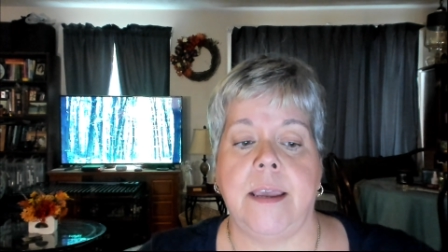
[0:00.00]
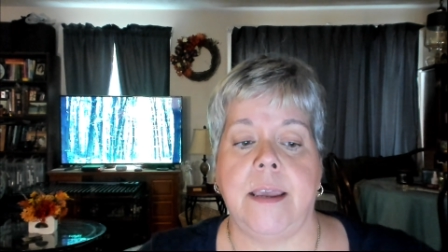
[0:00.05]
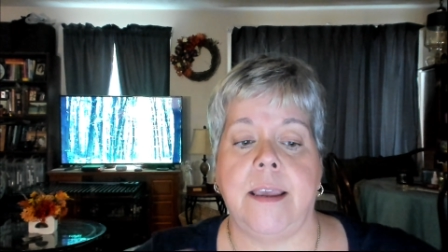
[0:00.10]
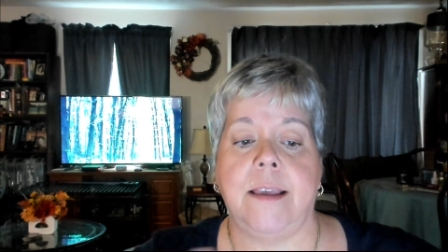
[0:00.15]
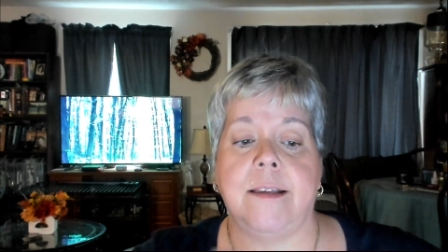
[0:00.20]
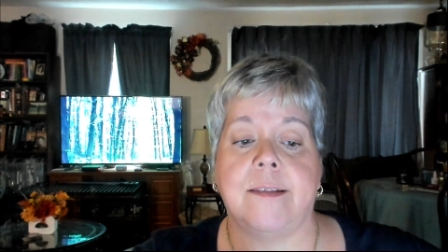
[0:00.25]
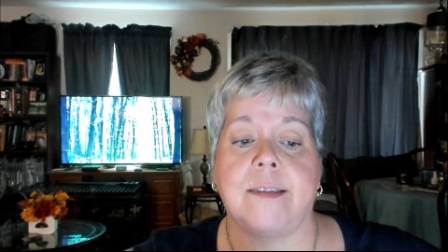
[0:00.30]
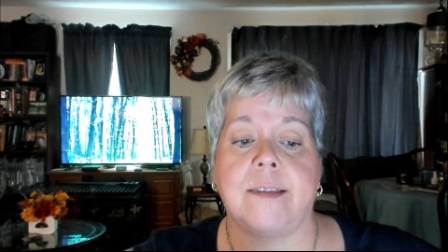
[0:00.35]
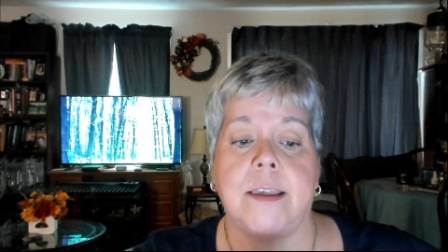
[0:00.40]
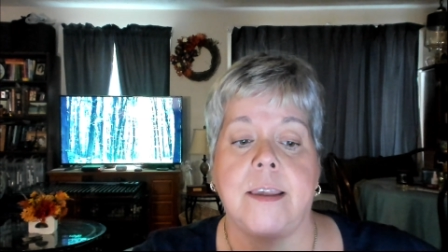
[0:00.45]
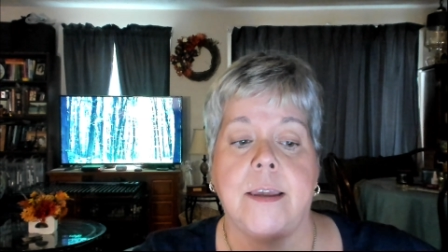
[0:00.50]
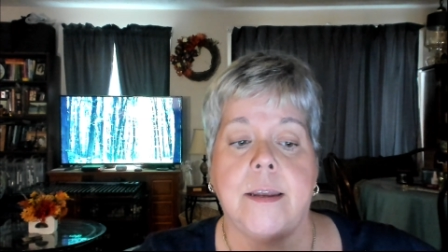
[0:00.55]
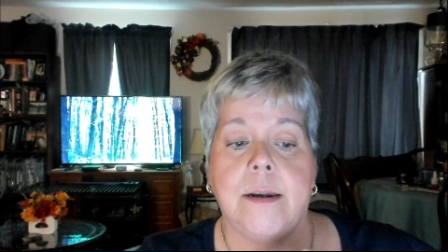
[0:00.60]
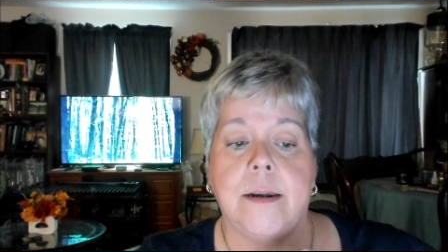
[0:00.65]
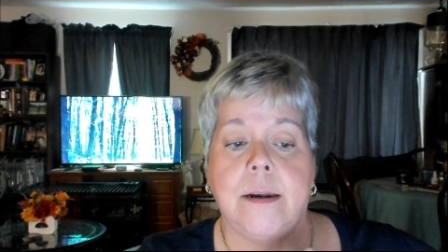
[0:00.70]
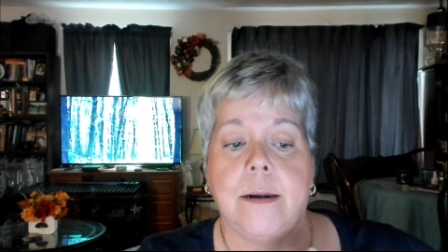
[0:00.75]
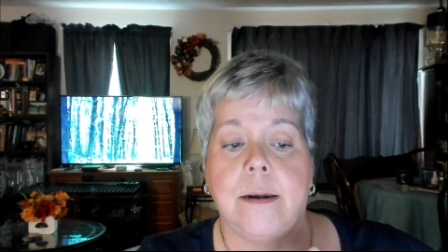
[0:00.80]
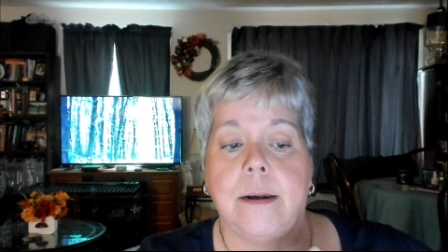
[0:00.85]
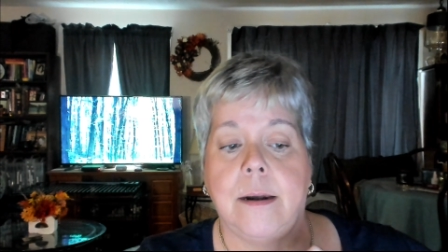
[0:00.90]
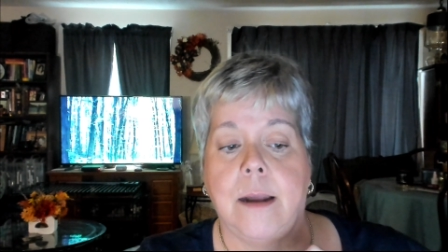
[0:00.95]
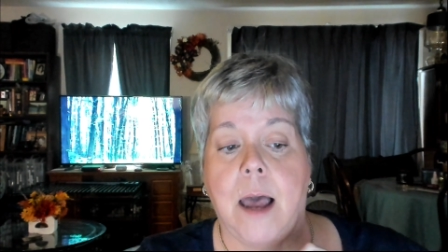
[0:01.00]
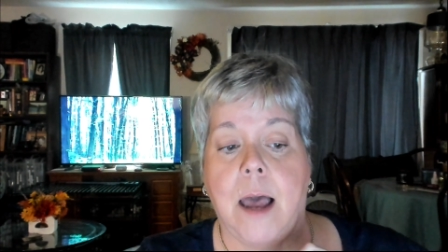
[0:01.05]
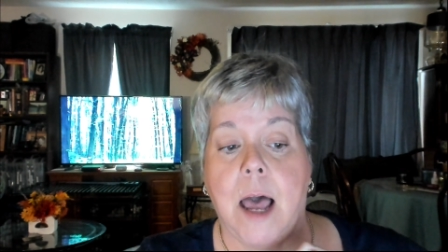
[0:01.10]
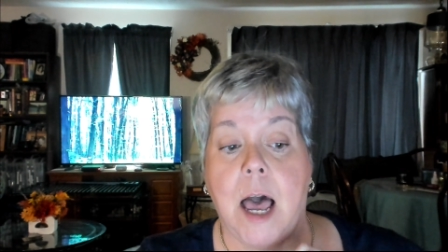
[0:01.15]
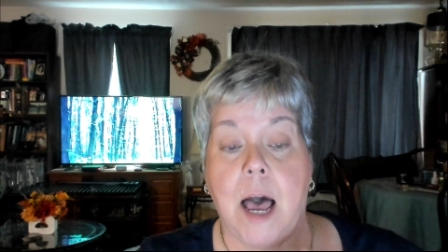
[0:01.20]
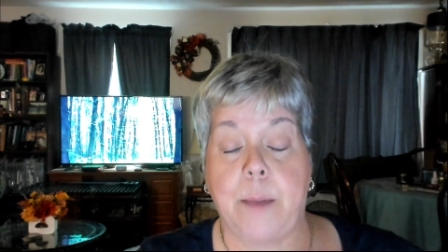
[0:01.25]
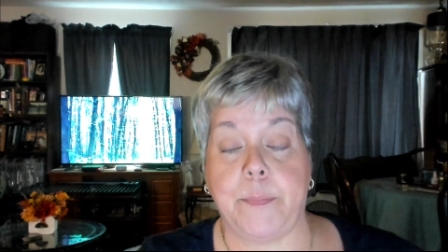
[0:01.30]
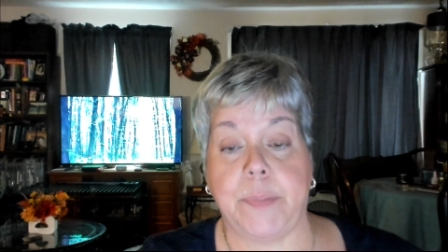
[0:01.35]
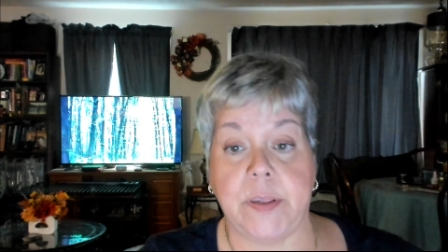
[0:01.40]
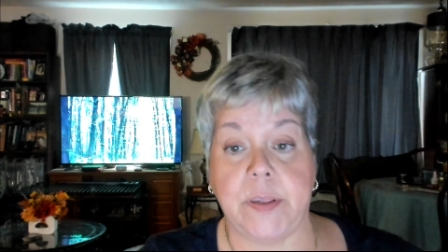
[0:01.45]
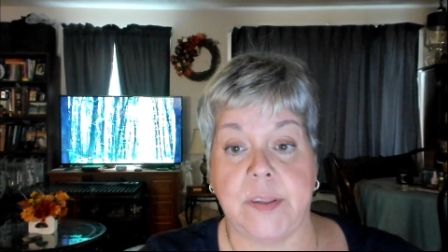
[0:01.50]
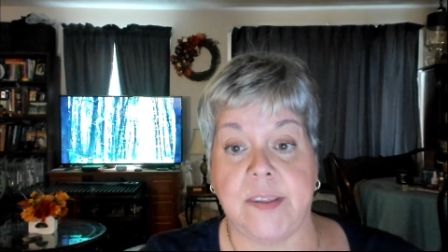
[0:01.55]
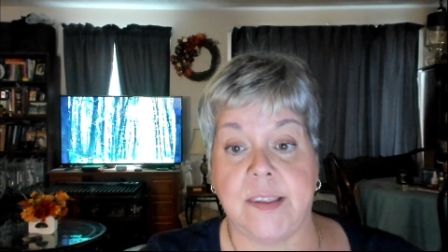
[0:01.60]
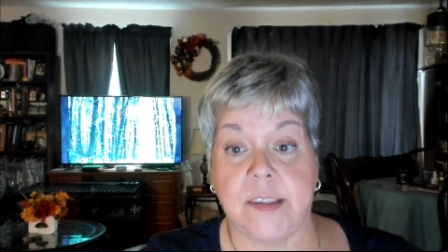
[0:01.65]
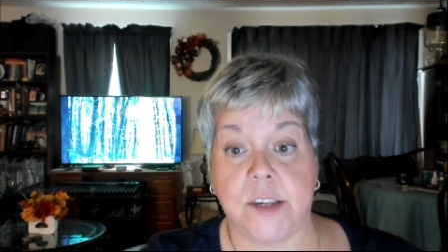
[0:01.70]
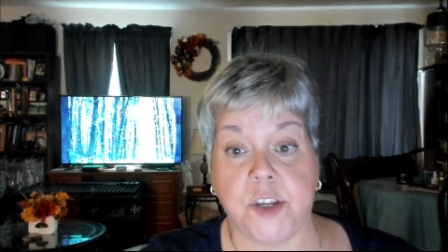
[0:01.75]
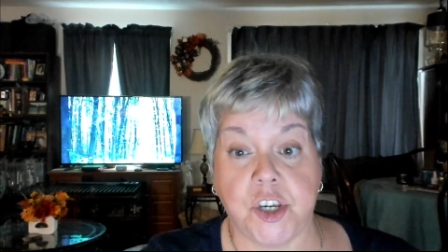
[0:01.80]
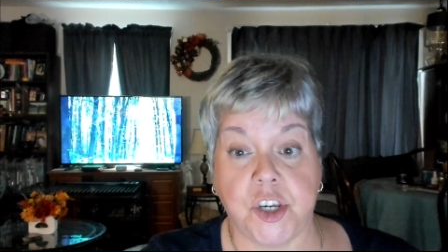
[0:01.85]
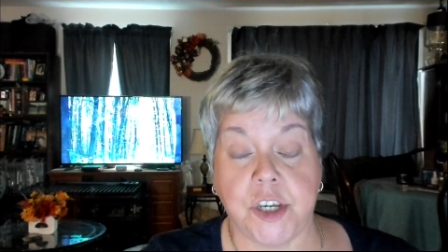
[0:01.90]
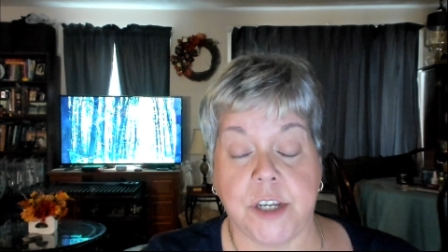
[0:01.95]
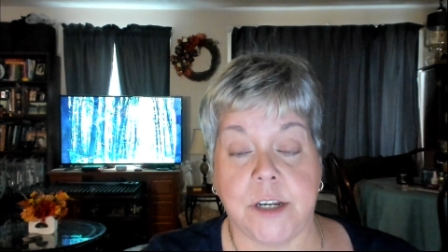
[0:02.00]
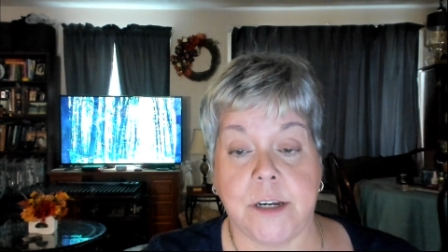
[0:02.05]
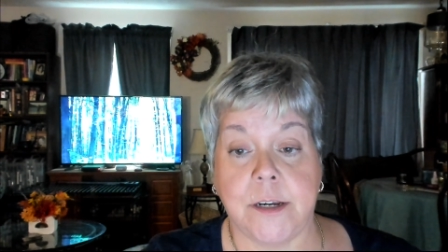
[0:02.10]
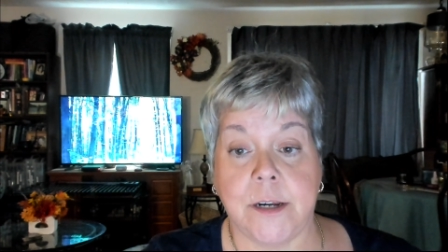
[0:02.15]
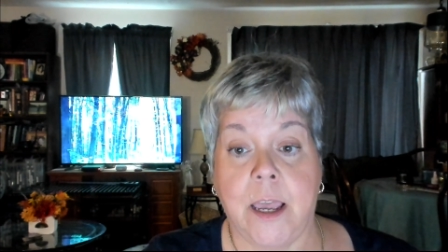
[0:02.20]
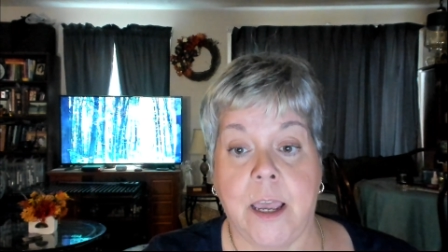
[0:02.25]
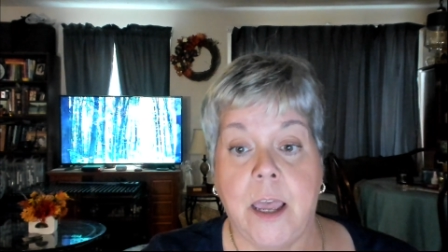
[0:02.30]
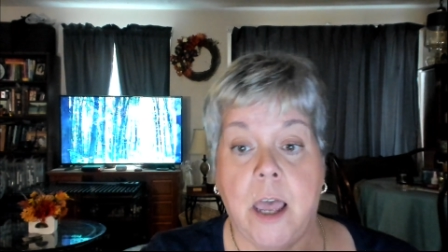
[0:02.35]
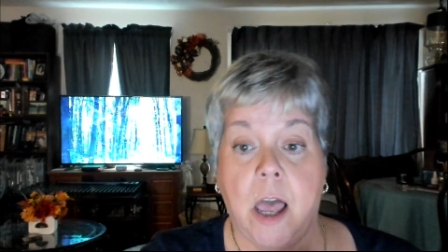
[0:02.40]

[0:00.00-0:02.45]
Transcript: is in opposition